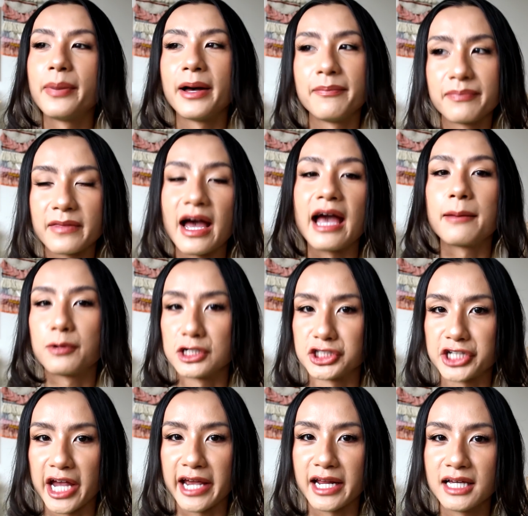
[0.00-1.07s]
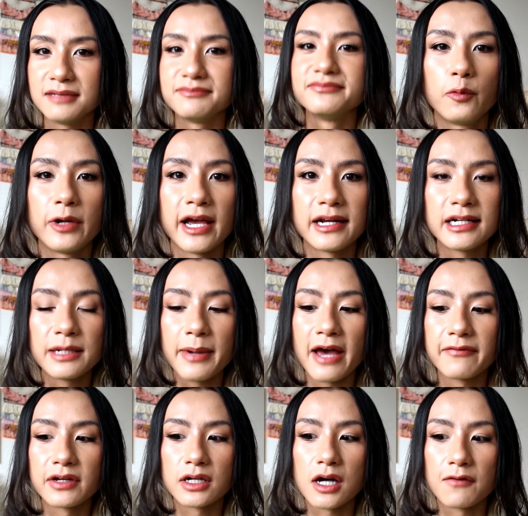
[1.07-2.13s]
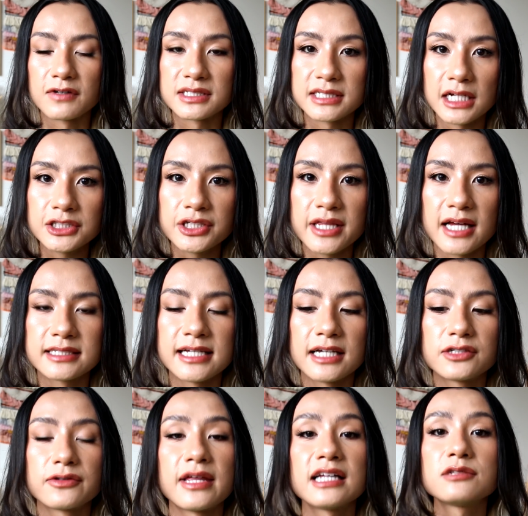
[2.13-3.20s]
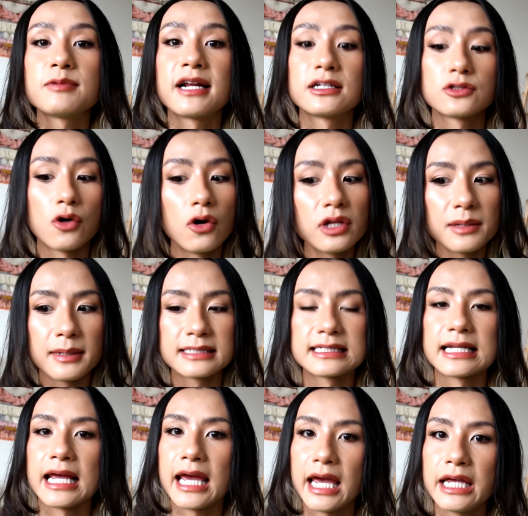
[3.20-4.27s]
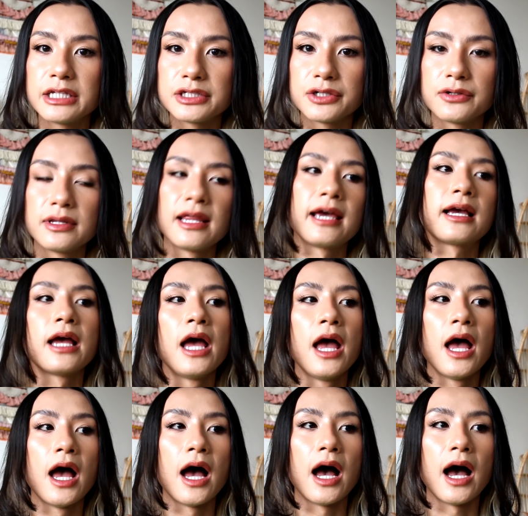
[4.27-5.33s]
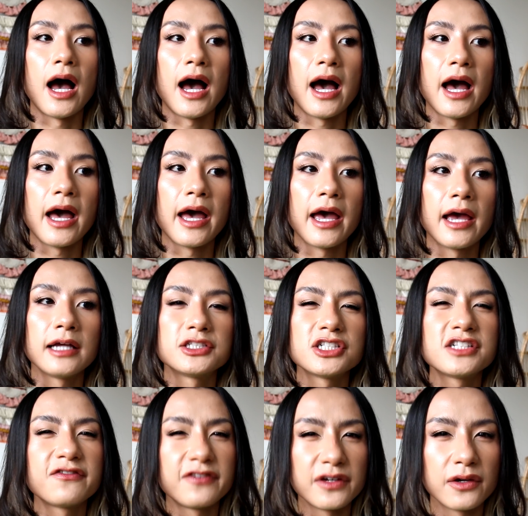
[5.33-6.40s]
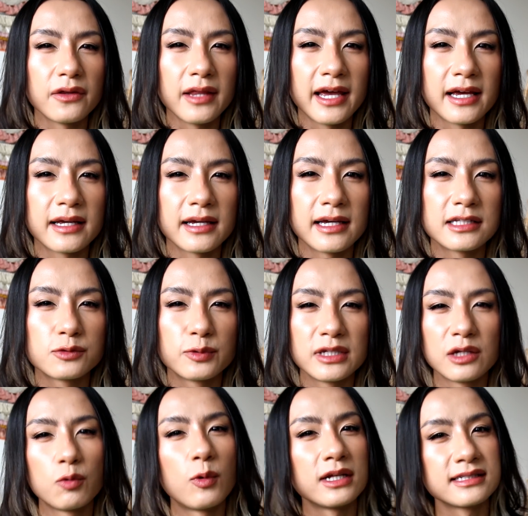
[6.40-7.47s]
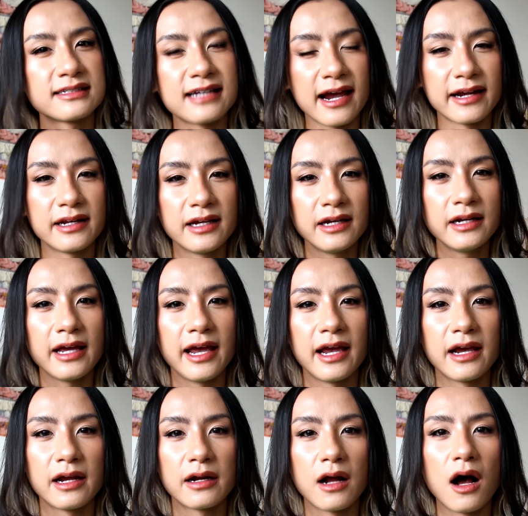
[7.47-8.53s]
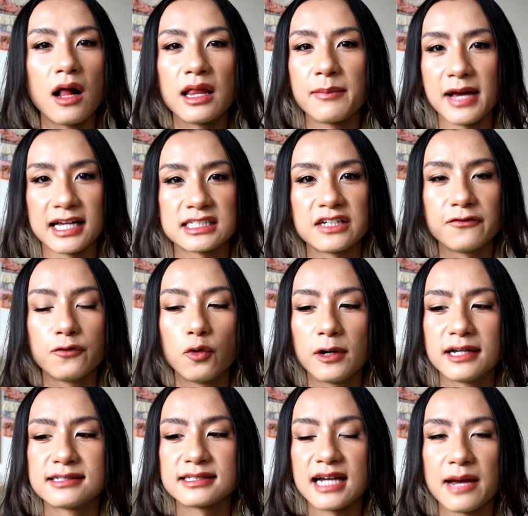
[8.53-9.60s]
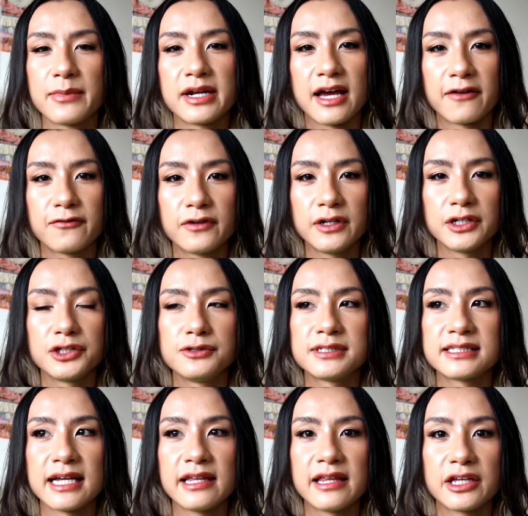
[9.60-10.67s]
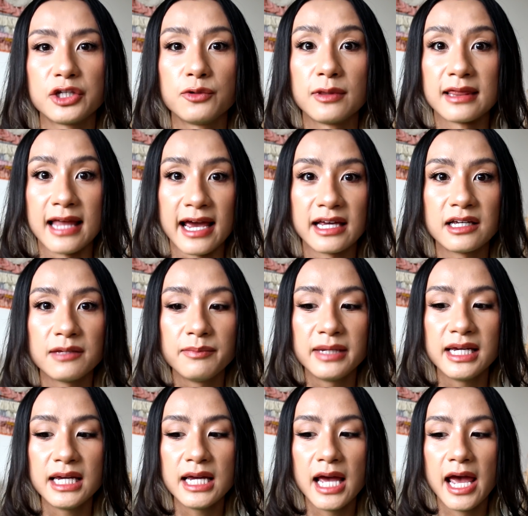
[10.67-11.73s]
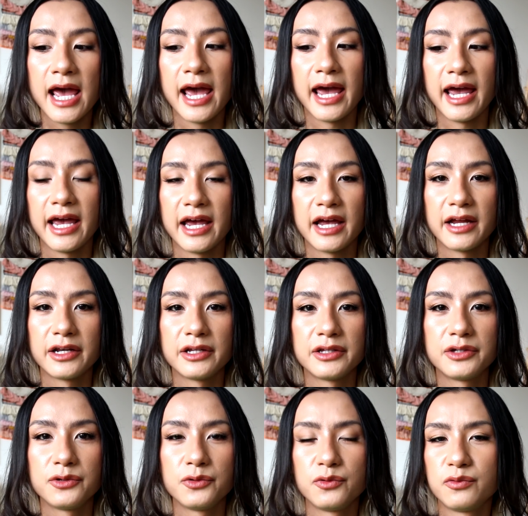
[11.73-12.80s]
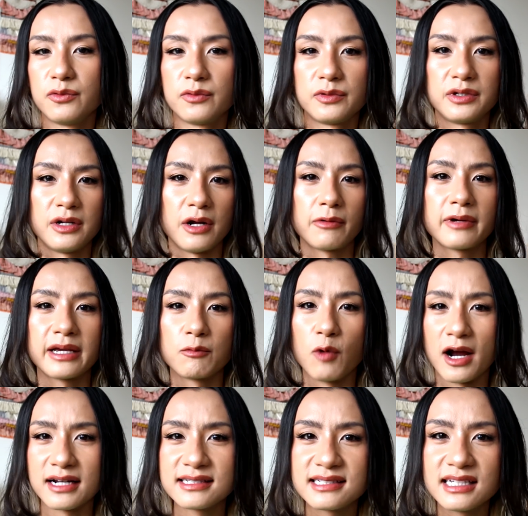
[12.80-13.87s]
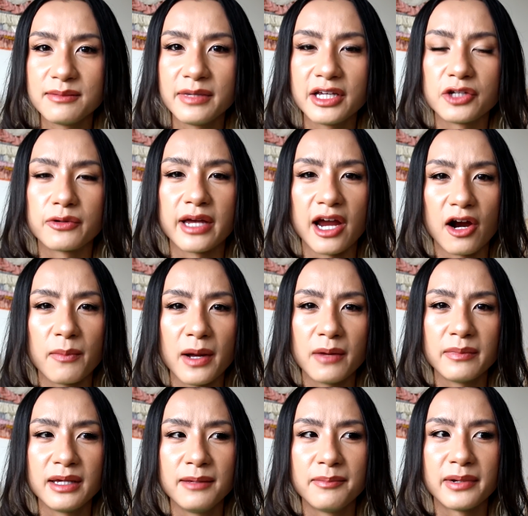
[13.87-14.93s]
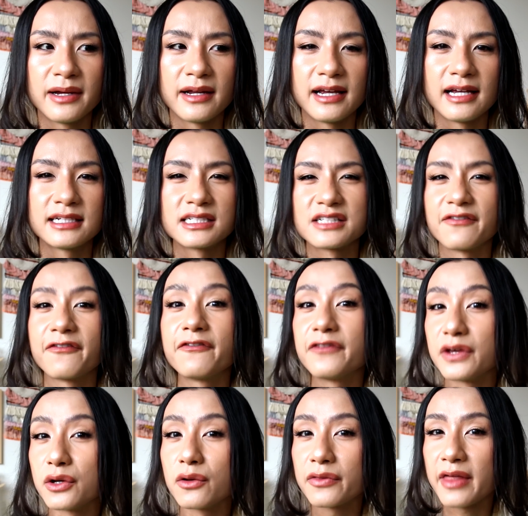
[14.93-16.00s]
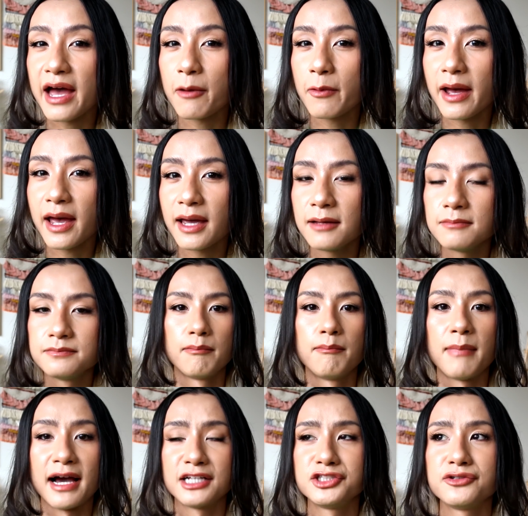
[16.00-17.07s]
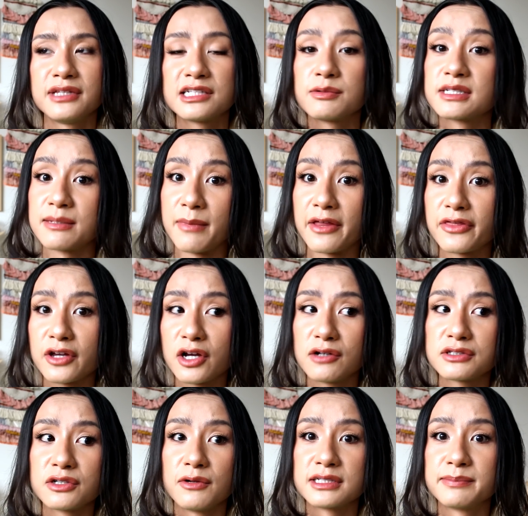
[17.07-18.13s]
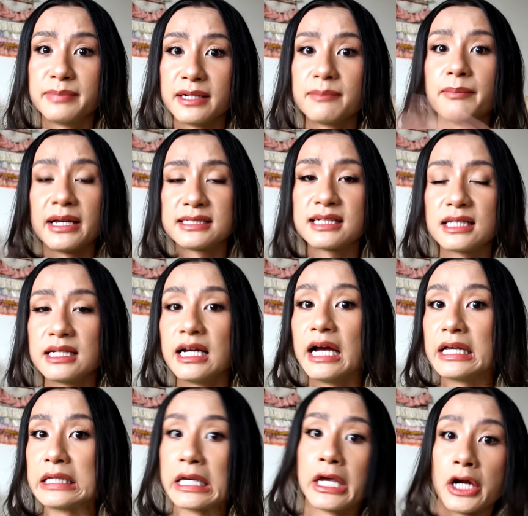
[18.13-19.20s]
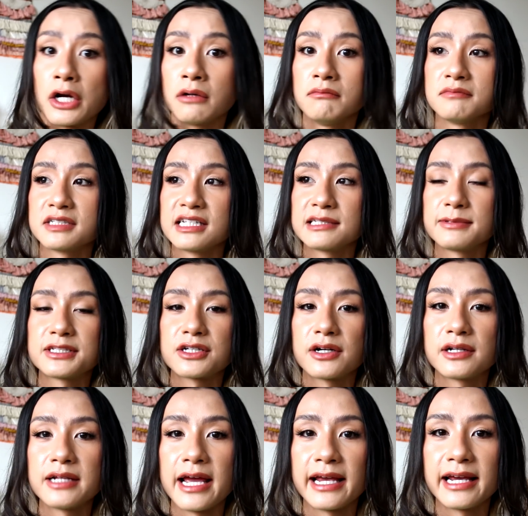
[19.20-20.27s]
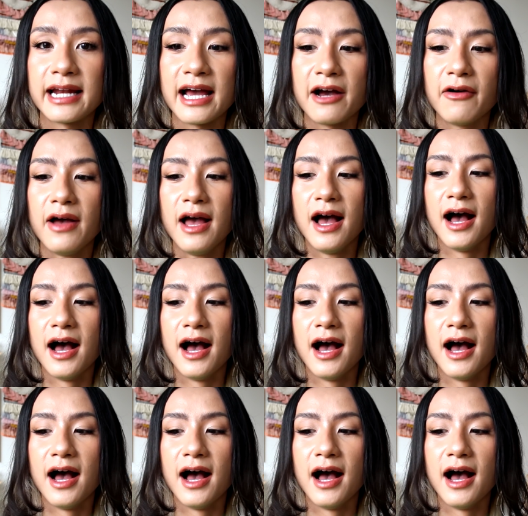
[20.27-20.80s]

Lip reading: but I appreciate it. We ended up having a conversation that day, so that's when I told him, I said, hey dude, like, I just feel like it's really one-sided and all I'm asking for is time and effort. You say that you like me and you know, want to see me and you care about me, but it doesn't feel that way. Mind you, this was a month ago, so it's been basically a year since we started hanging out.